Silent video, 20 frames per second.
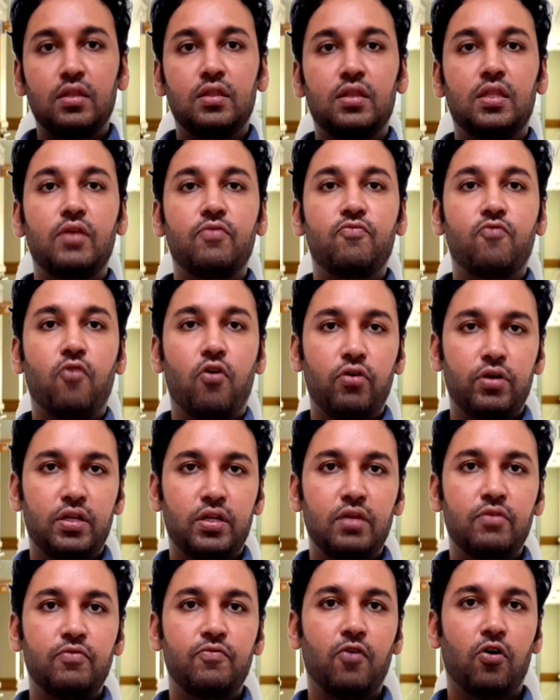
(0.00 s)
the
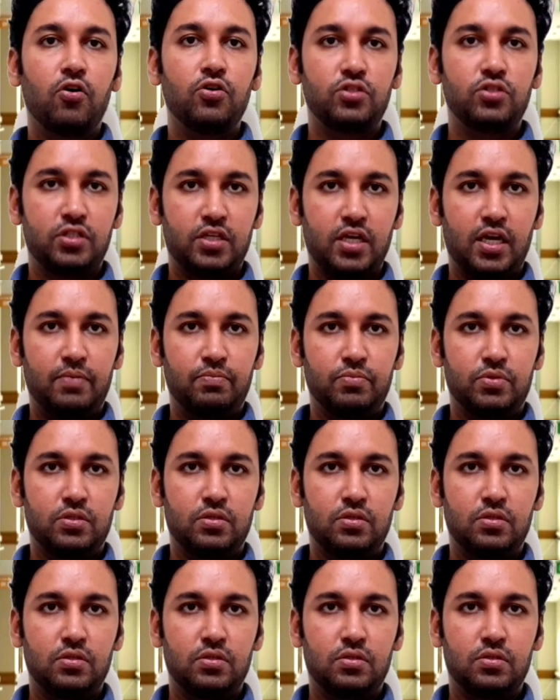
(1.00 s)
reward schemes,
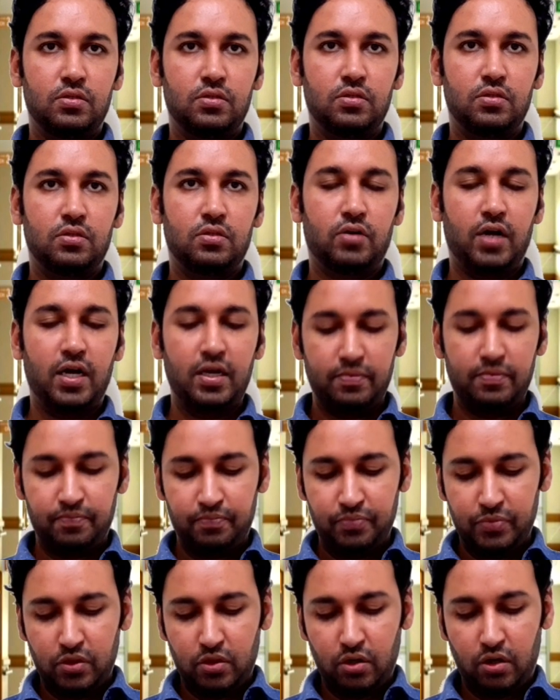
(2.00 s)
right?
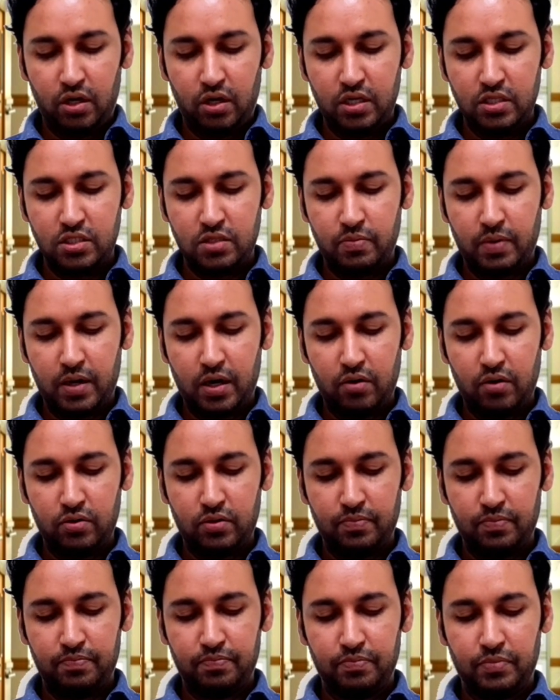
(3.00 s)
Third is
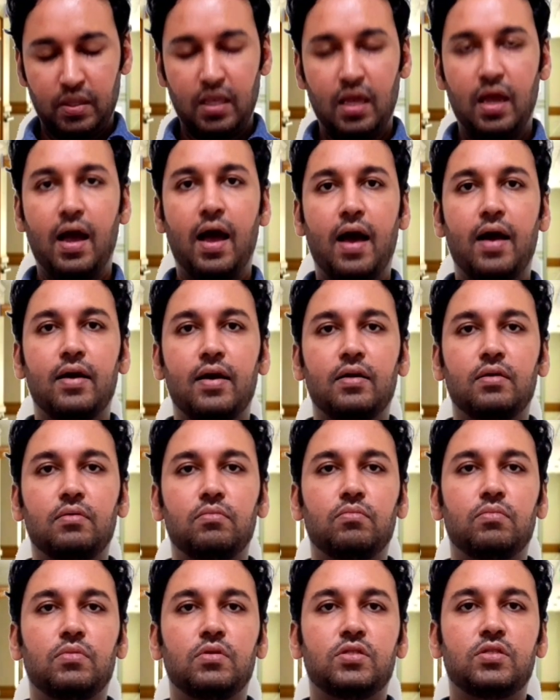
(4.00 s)
about
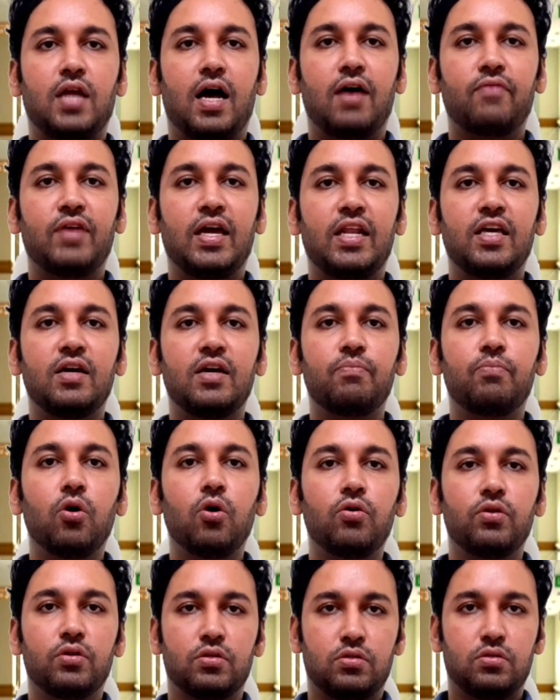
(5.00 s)
staff getting a
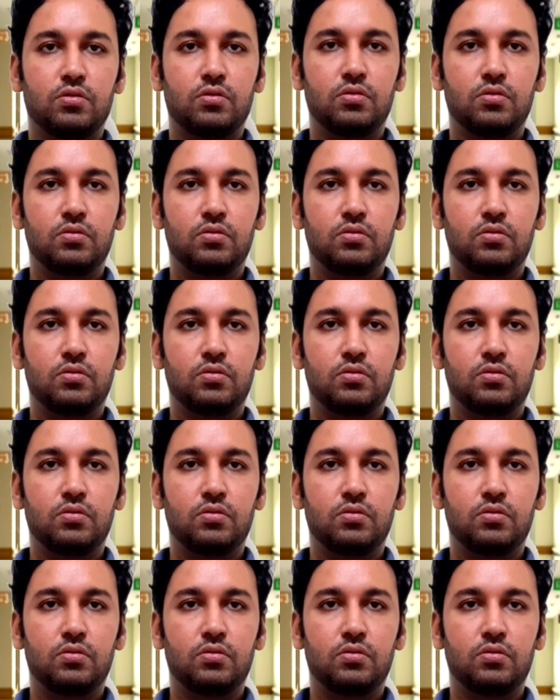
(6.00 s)
bonus.